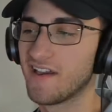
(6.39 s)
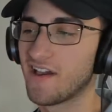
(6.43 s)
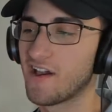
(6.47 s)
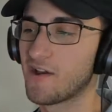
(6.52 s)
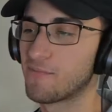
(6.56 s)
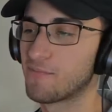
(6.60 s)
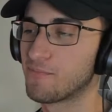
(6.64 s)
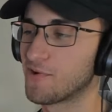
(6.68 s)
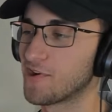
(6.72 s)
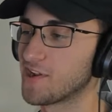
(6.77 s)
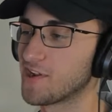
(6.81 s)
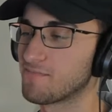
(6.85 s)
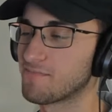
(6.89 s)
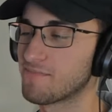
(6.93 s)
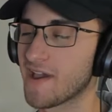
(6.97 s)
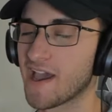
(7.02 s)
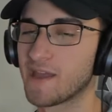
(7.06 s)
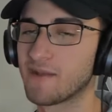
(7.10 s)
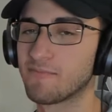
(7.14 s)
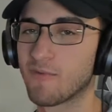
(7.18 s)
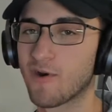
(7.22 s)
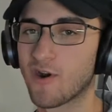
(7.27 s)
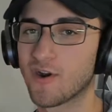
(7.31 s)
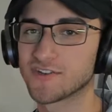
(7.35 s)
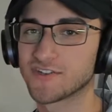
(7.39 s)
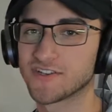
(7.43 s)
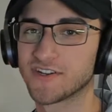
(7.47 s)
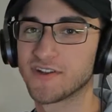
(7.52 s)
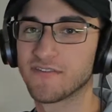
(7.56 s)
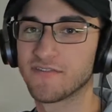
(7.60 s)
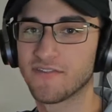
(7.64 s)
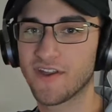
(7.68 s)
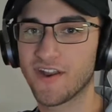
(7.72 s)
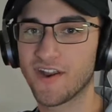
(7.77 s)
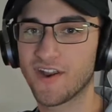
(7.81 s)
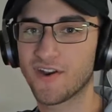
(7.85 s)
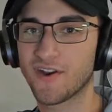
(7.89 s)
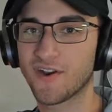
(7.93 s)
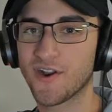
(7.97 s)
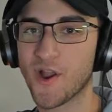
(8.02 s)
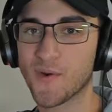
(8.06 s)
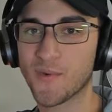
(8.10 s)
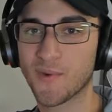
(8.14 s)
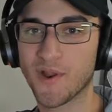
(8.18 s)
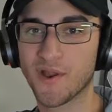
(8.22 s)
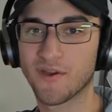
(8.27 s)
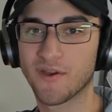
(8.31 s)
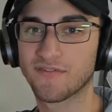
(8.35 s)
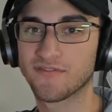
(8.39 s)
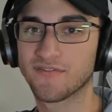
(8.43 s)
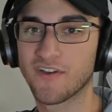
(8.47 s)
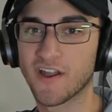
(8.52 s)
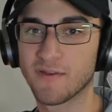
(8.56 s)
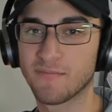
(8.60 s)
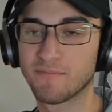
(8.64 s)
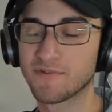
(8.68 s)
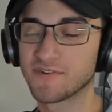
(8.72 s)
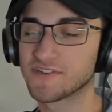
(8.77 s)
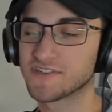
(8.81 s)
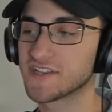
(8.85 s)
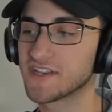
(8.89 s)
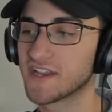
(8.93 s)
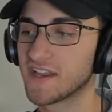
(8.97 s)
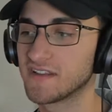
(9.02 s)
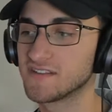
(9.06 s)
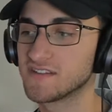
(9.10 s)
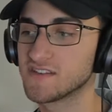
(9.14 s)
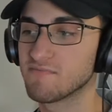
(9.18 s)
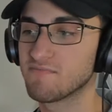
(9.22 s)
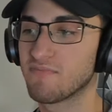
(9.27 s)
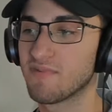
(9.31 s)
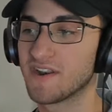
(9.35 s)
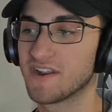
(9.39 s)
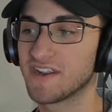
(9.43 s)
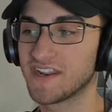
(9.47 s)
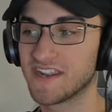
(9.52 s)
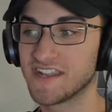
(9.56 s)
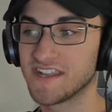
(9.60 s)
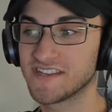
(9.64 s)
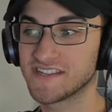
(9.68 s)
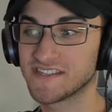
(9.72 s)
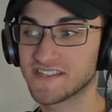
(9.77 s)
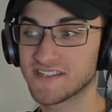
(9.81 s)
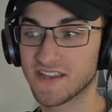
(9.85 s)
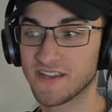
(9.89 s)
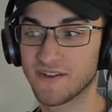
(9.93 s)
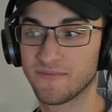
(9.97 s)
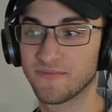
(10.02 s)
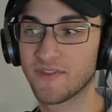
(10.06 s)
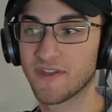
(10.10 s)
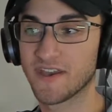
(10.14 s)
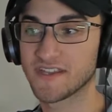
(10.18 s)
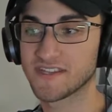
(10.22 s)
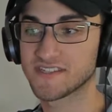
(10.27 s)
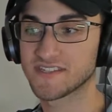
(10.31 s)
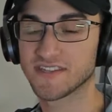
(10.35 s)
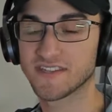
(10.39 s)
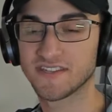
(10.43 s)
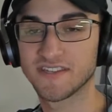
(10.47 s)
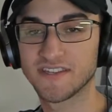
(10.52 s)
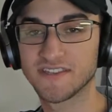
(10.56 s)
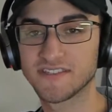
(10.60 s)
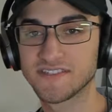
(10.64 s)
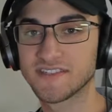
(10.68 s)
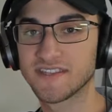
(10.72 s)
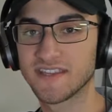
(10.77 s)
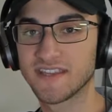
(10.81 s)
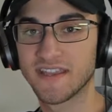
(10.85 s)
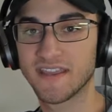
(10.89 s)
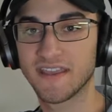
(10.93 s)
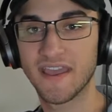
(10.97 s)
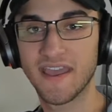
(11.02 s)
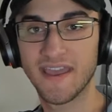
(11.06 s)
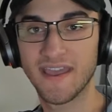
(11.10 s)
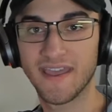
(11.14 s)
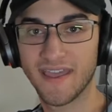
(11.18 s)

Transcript: a pretty bad margin of error, around 5%, but it is nice to see.